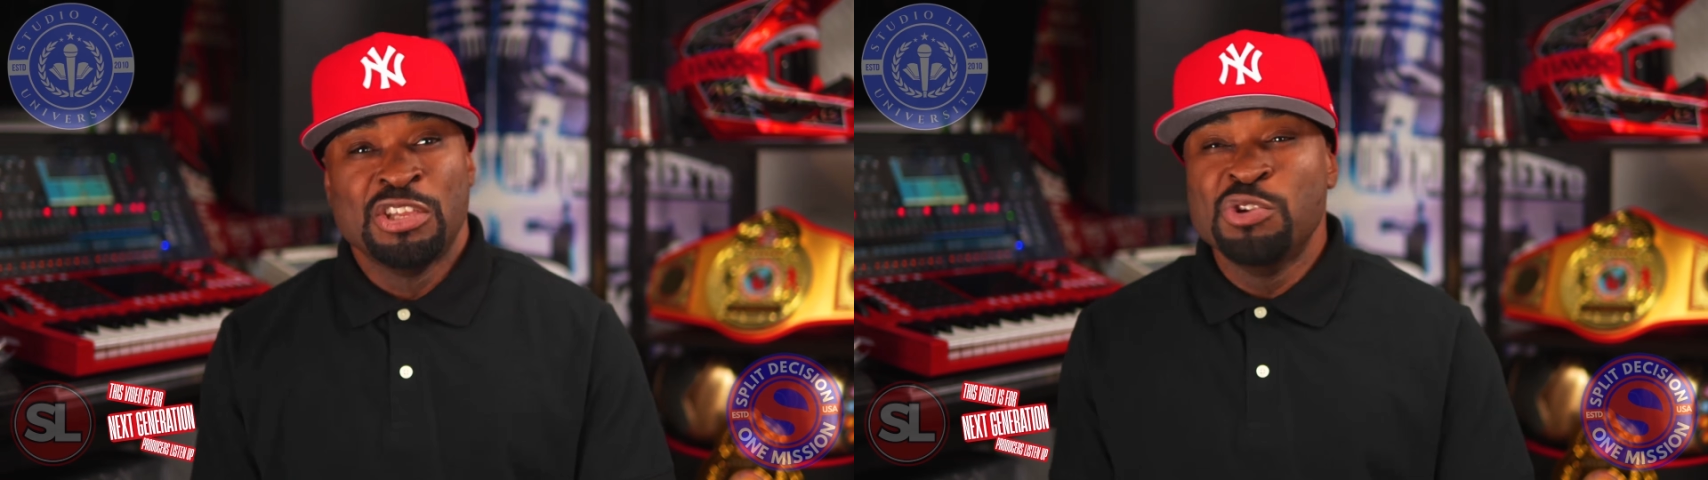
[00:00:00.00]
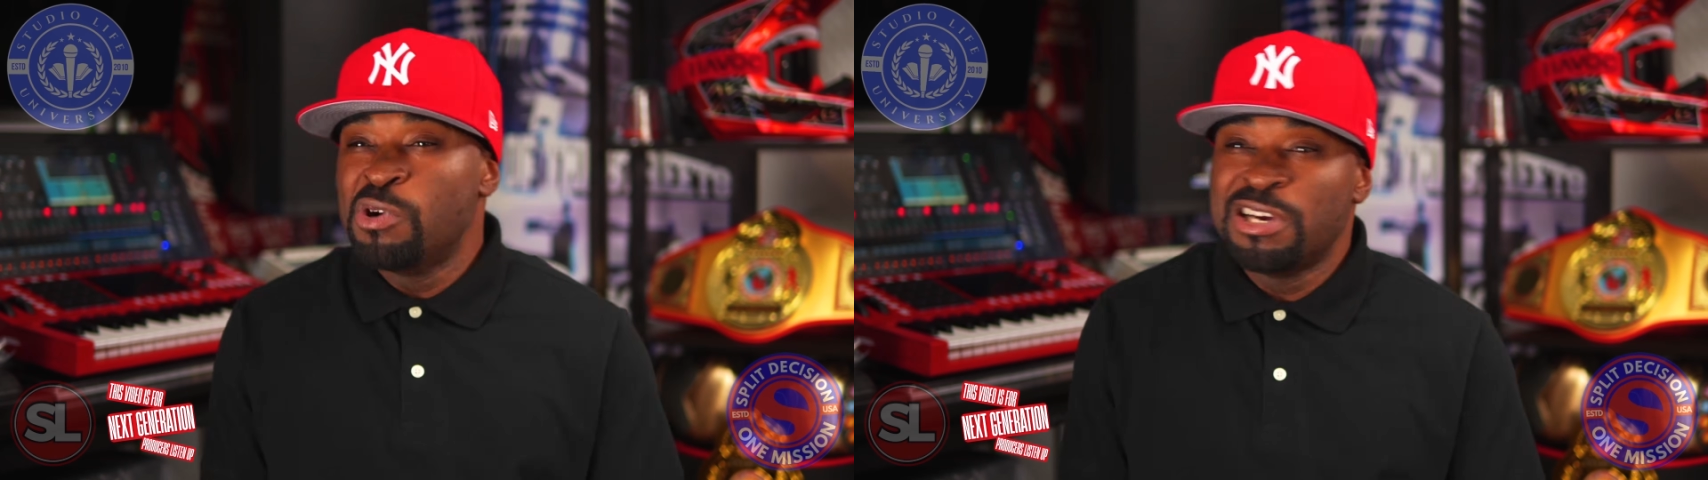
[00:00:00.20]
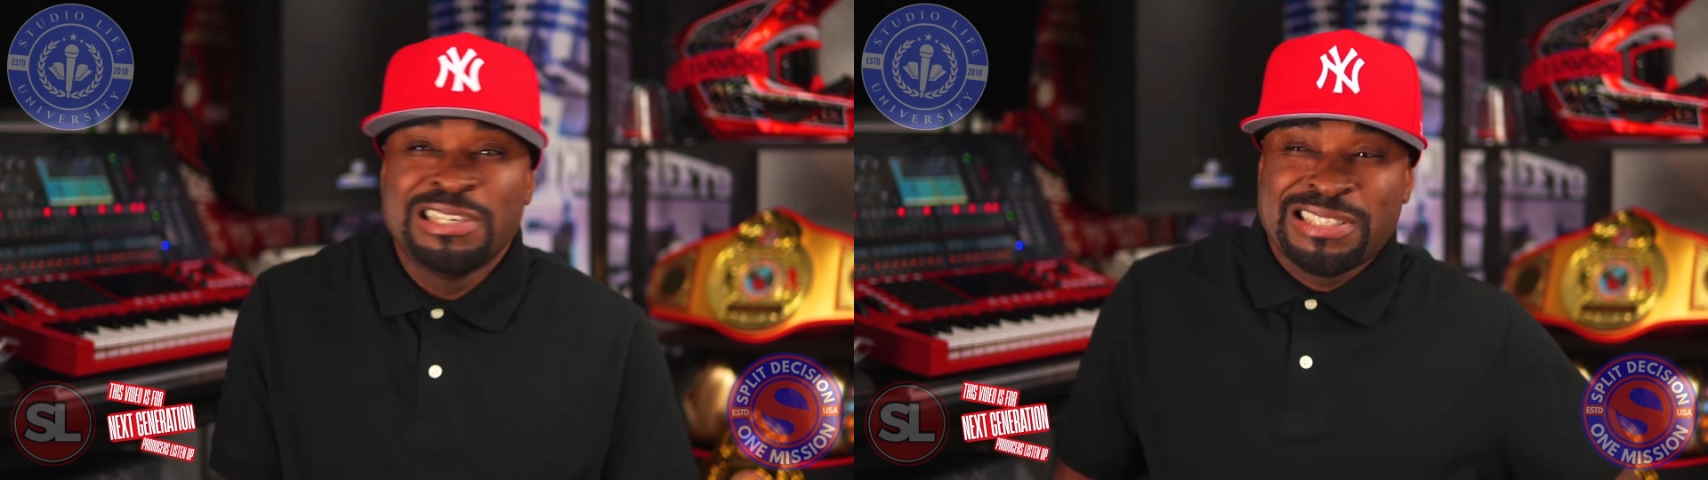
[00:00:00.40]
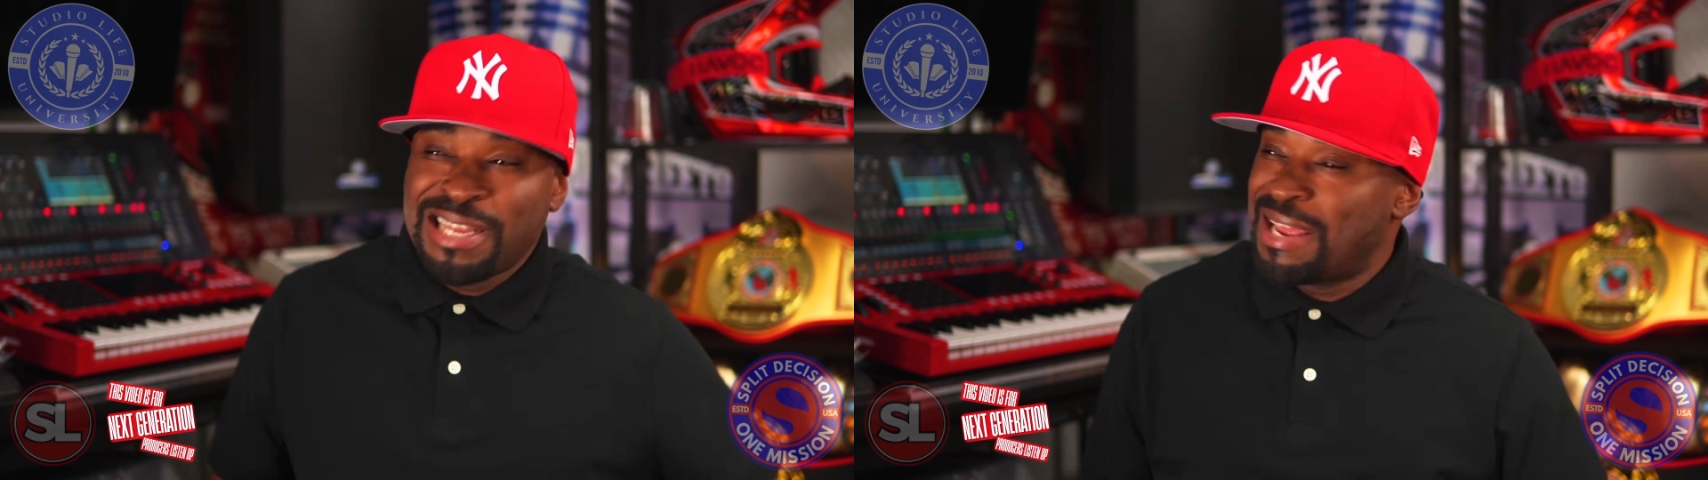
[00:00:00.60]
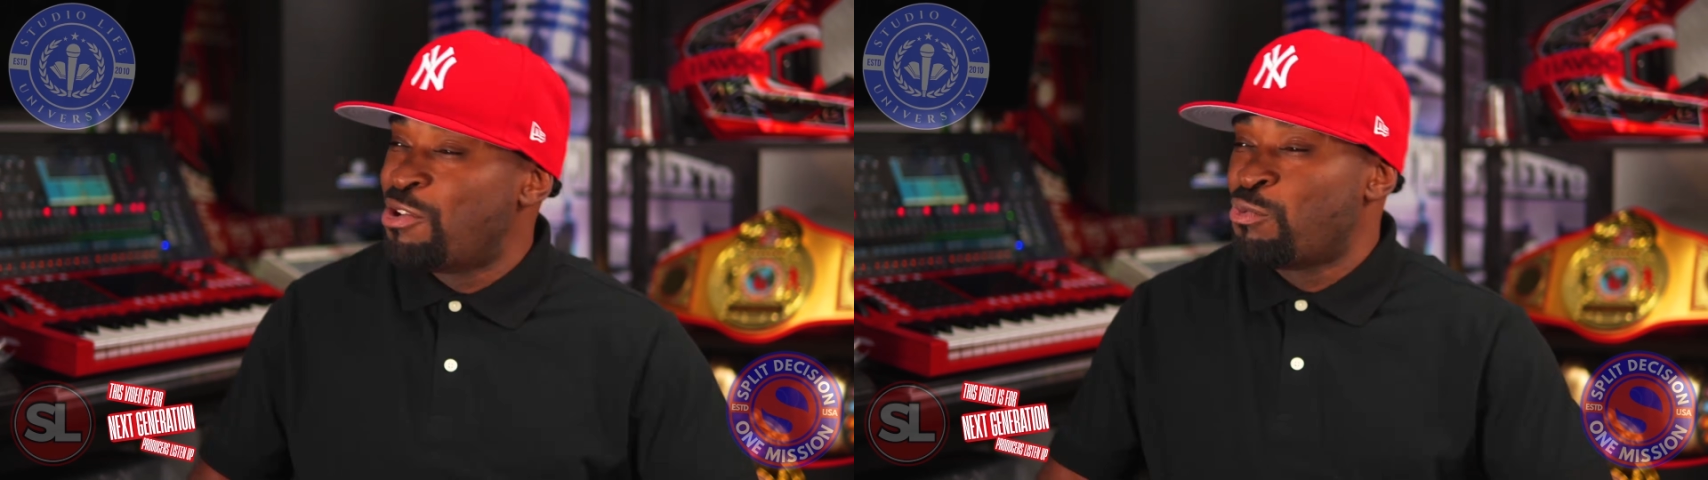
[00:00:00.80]
You
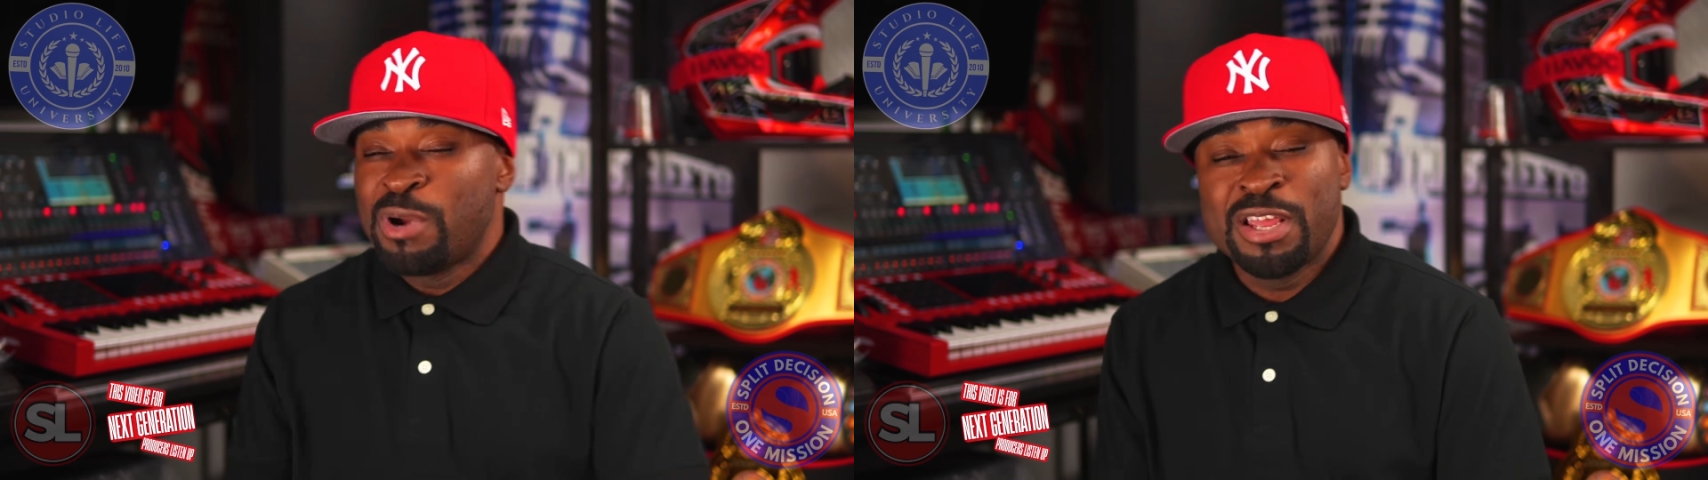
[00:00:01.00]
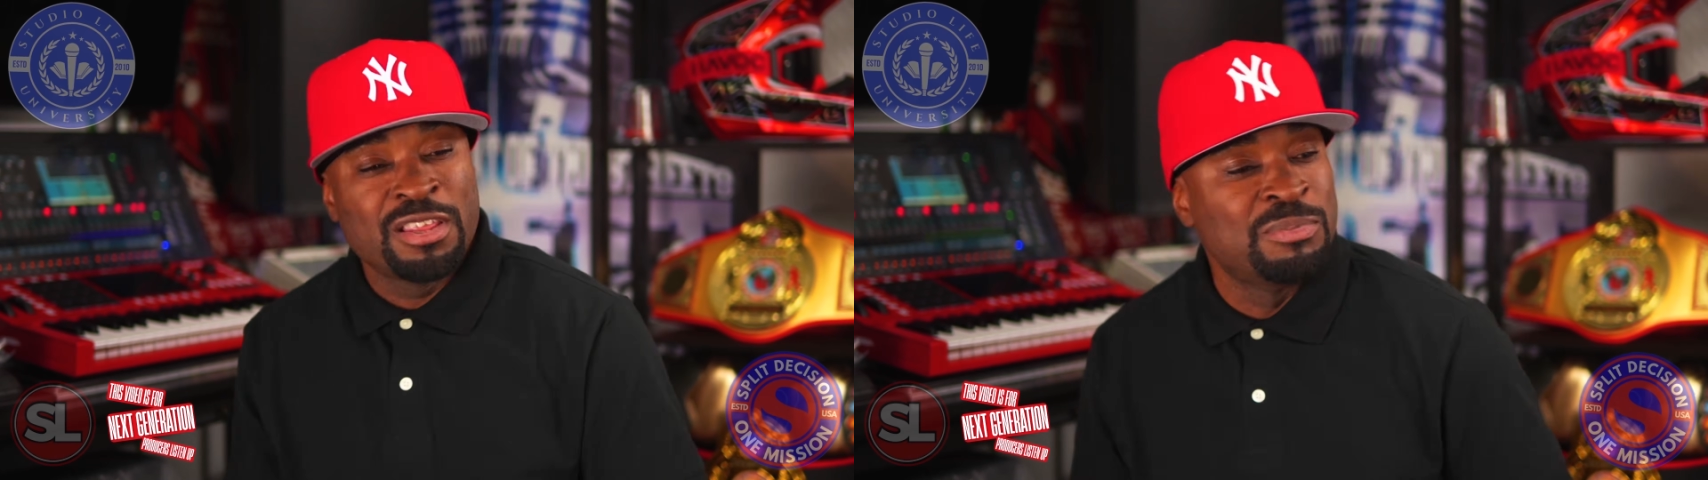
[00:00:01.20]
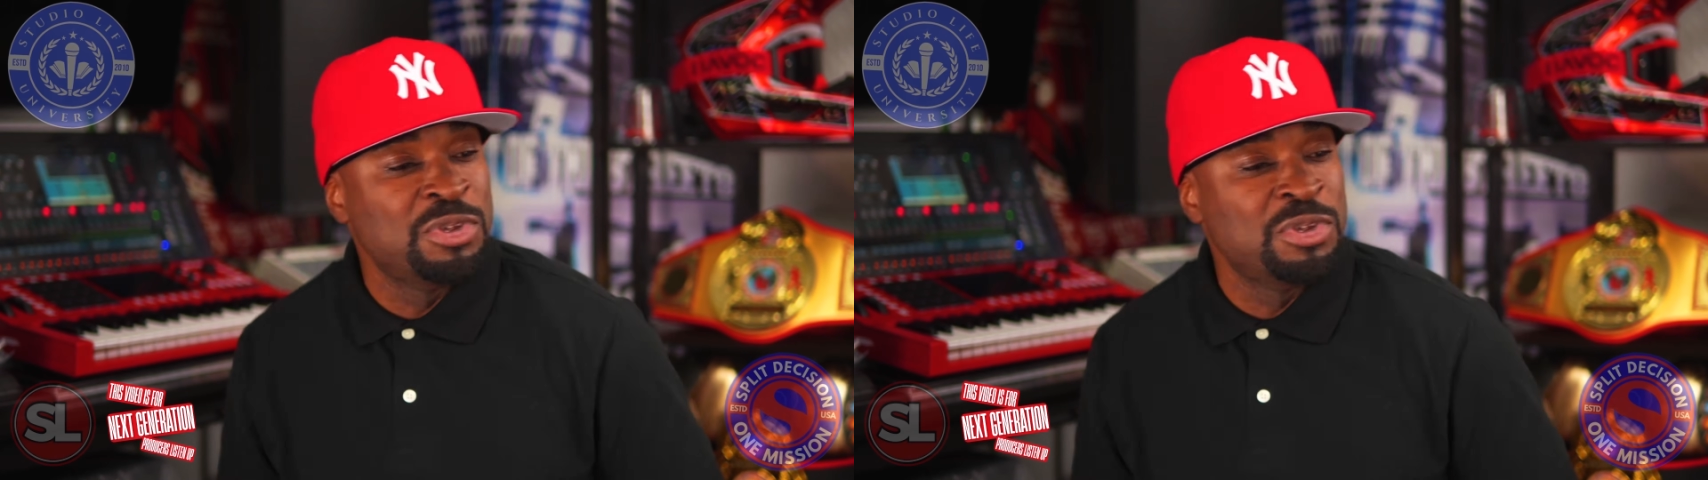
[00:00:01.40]
understand the rhythm.